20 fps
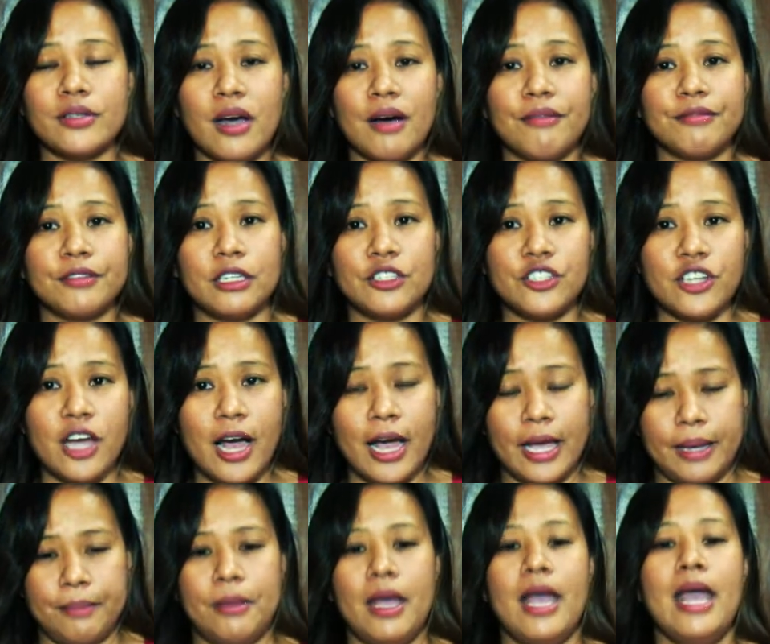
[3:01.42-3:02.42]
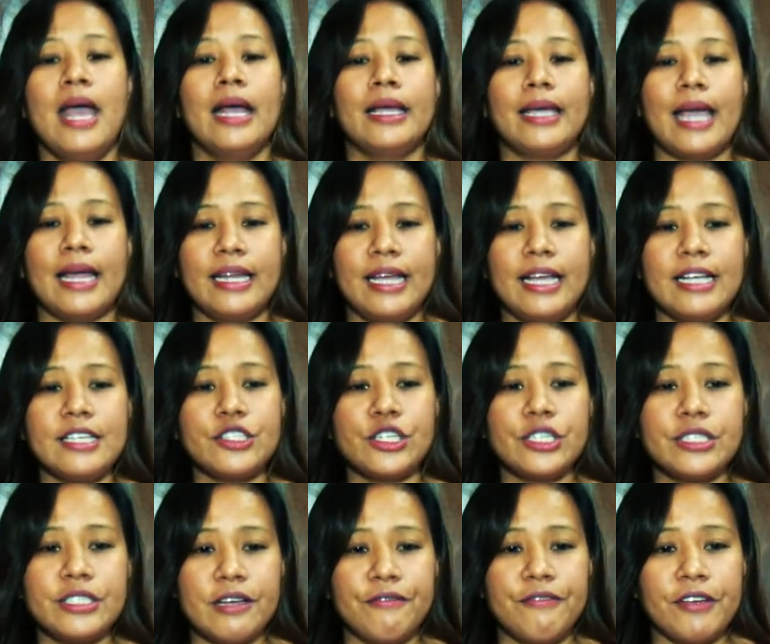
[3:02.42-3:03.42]
of the time. Can his
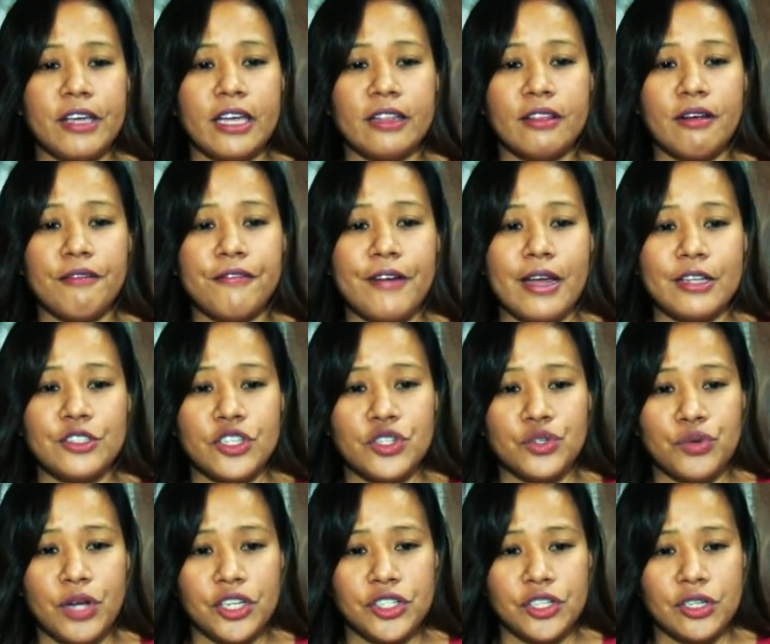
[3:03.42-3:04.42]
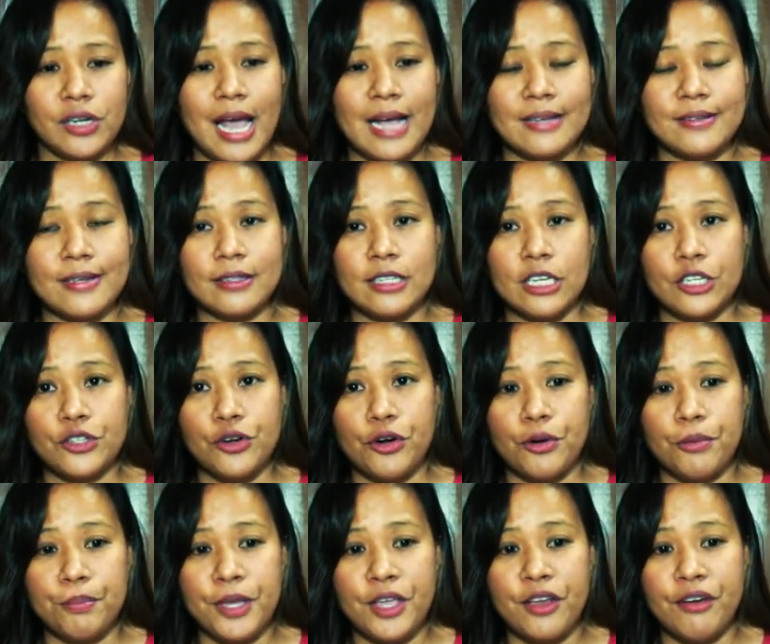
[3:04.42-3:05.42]
certificate of registration as a
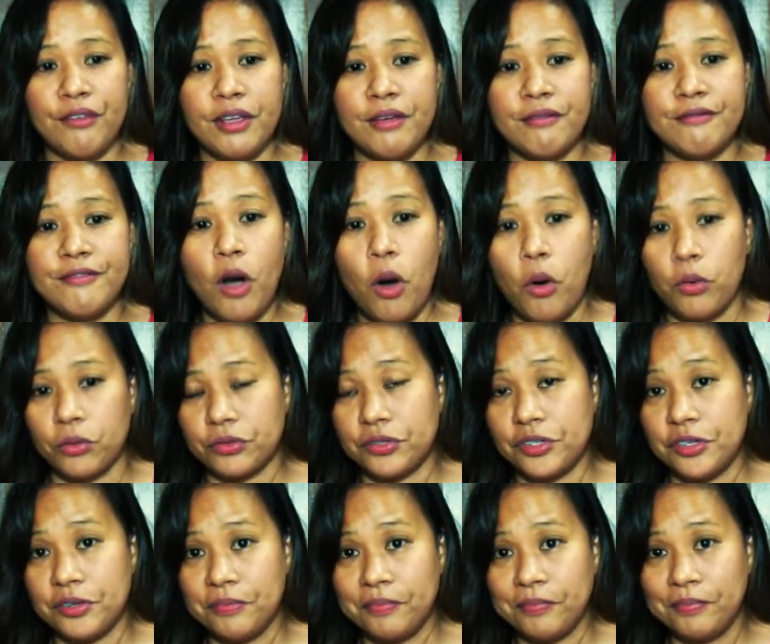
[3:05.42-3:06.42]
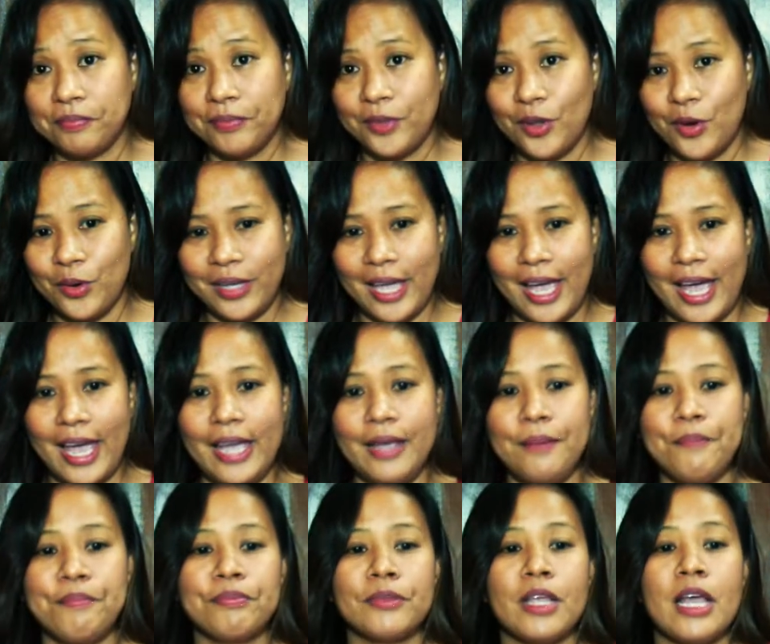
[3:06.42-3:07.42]
teacher be revoked?
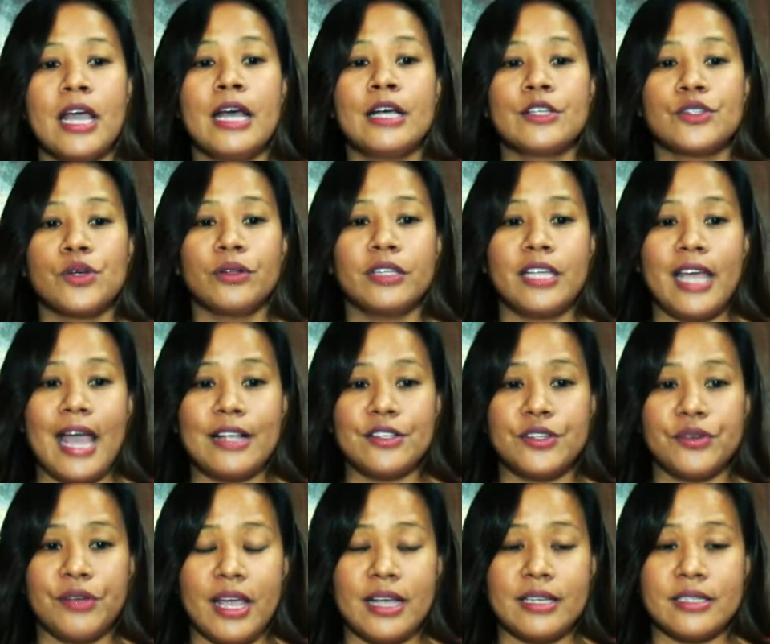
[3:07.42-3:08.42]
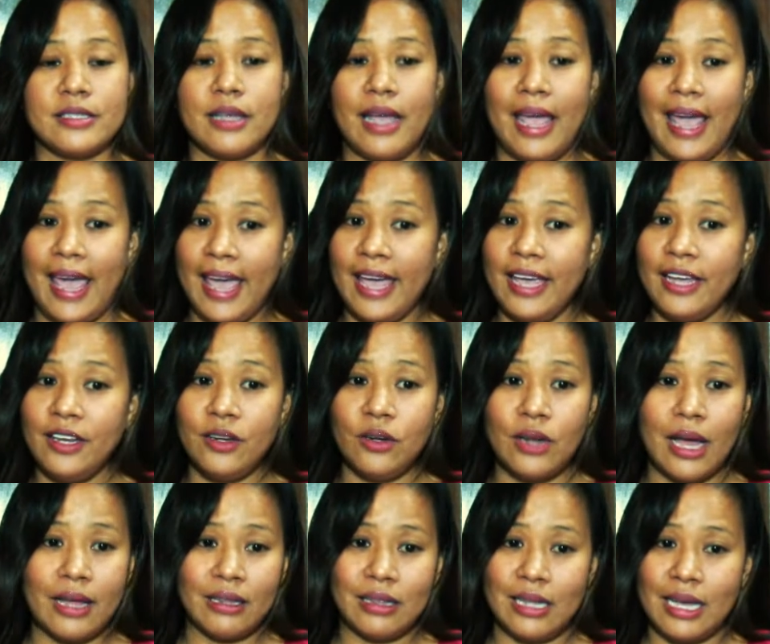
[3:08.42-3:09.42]
Okay? So the answer is A,
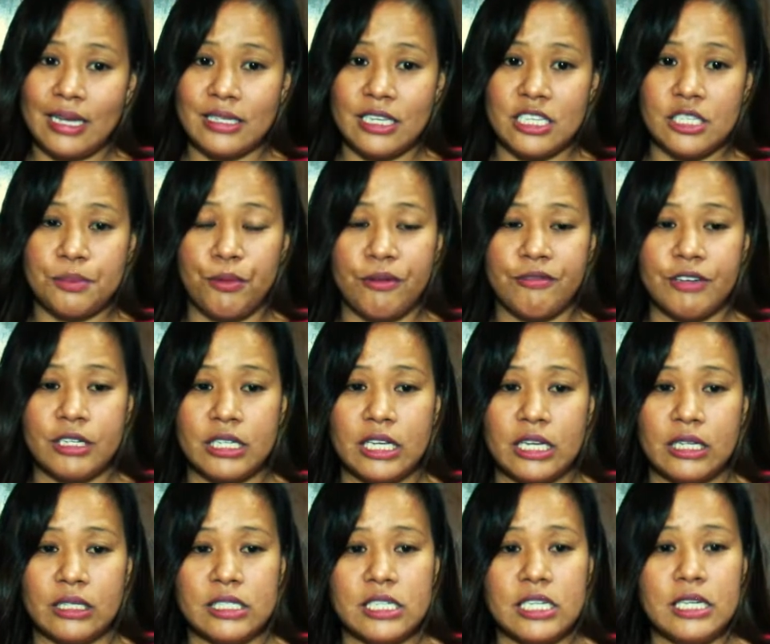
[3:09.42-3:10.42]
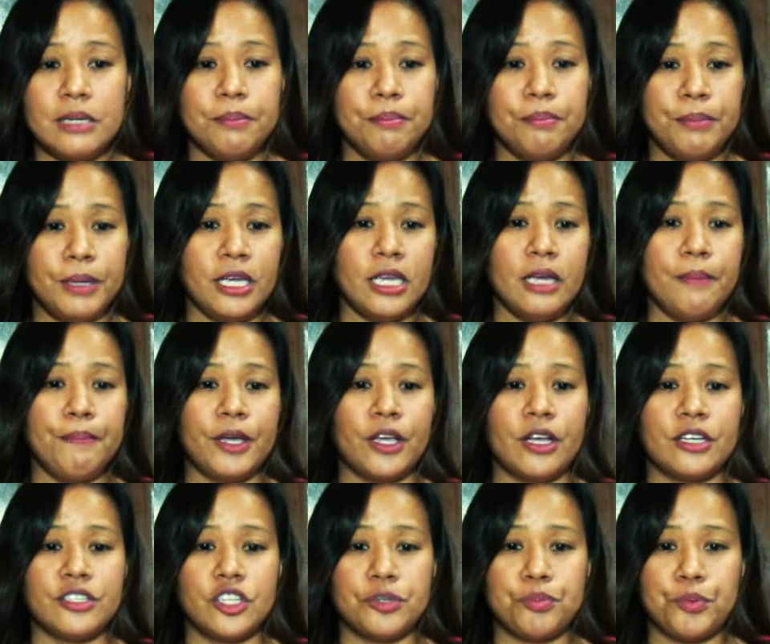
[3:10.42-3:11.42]
unless he's proven guilty. B,
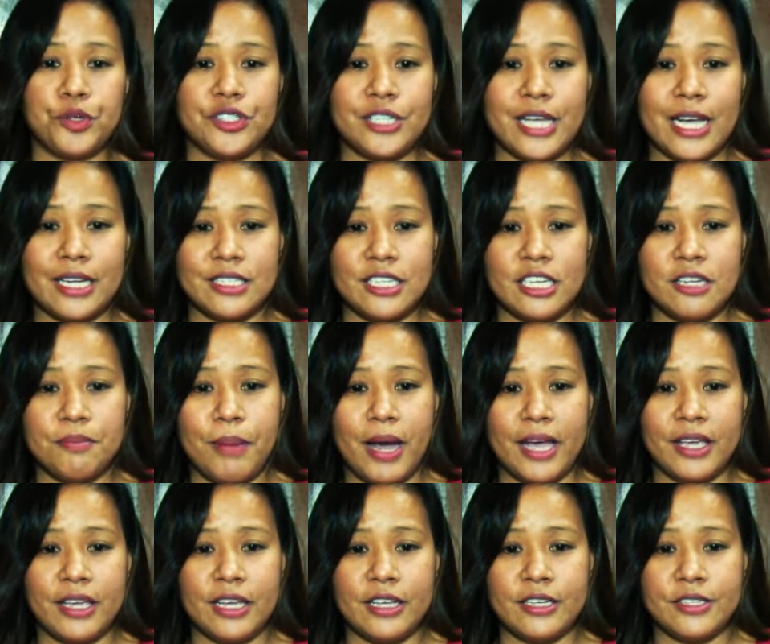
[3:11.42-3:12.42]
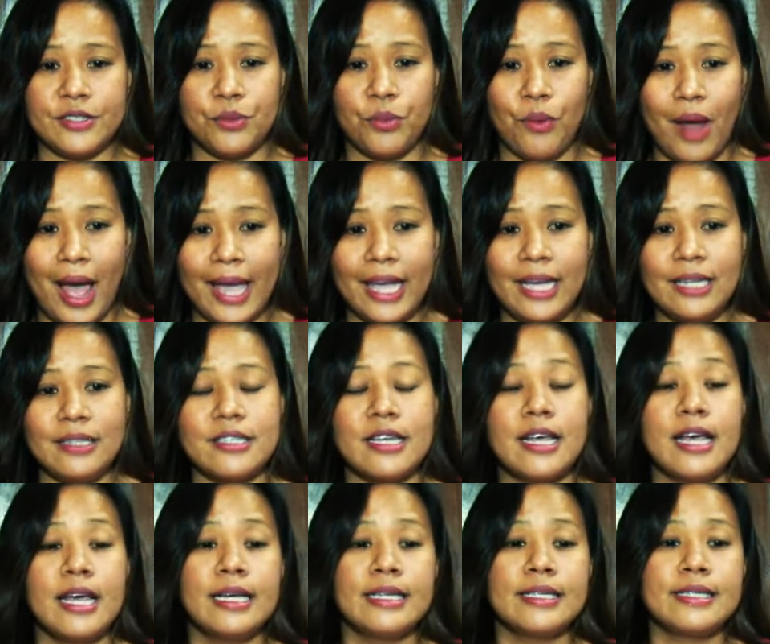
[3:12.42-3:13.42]
because he's protected by his right.
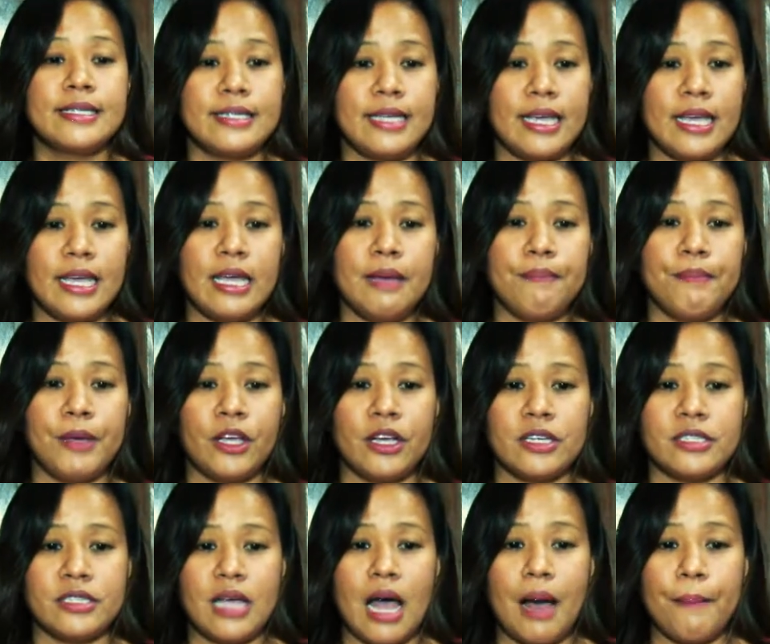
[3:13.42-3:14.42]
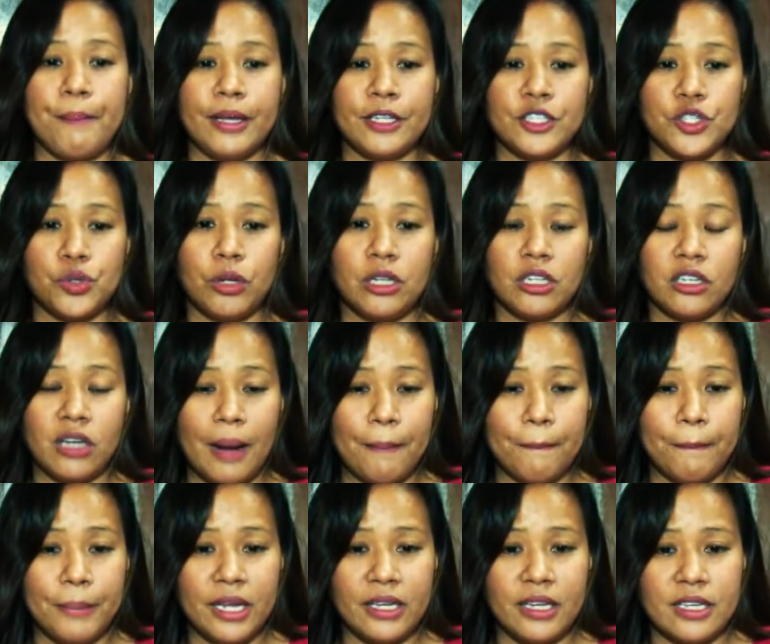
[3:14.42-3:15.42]
C, because habitual
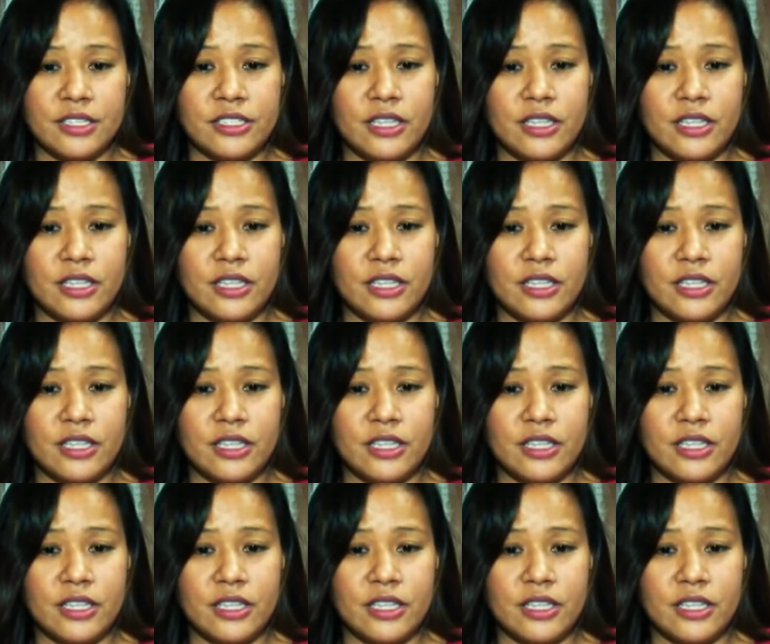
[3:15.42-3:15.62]
gambling is